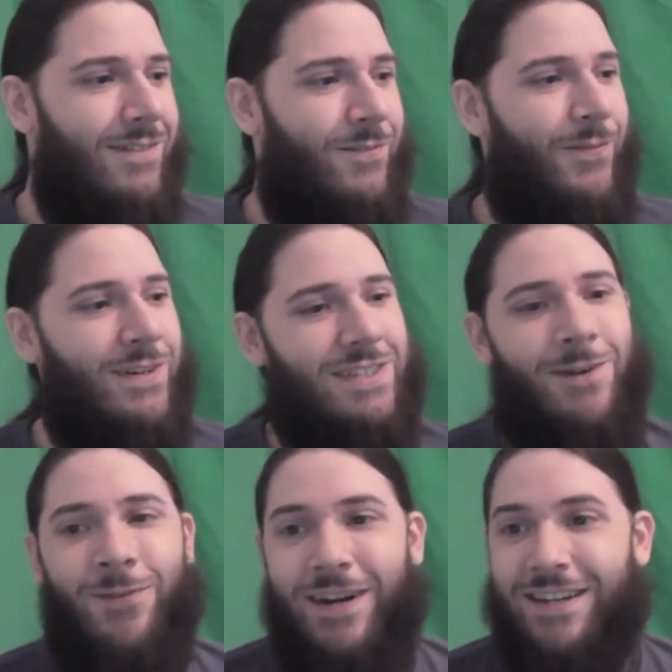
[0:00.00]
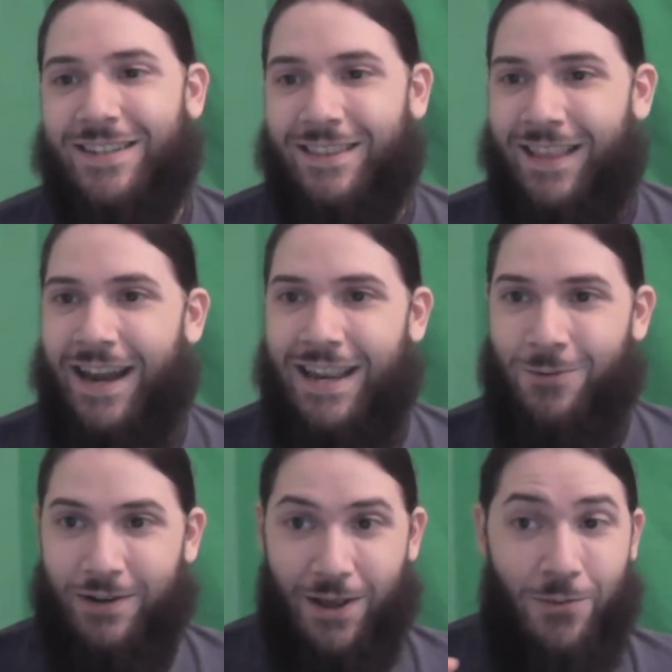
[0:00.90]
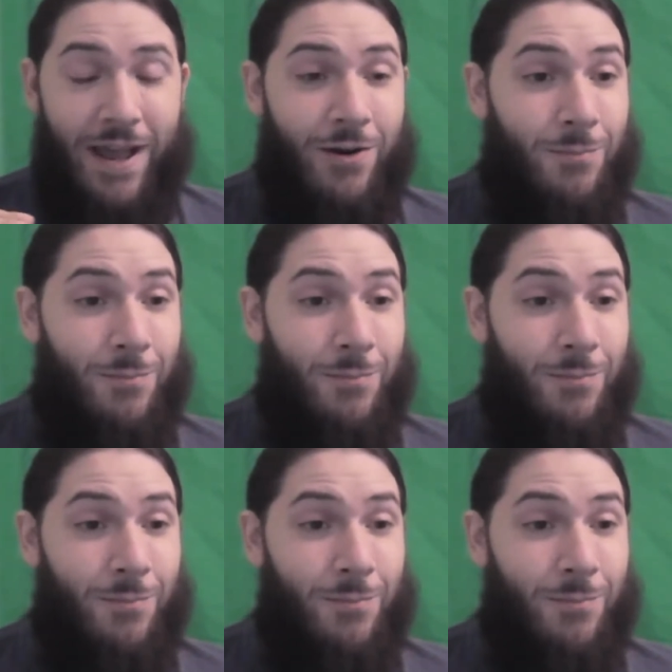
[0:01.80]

for some reason then he would go down a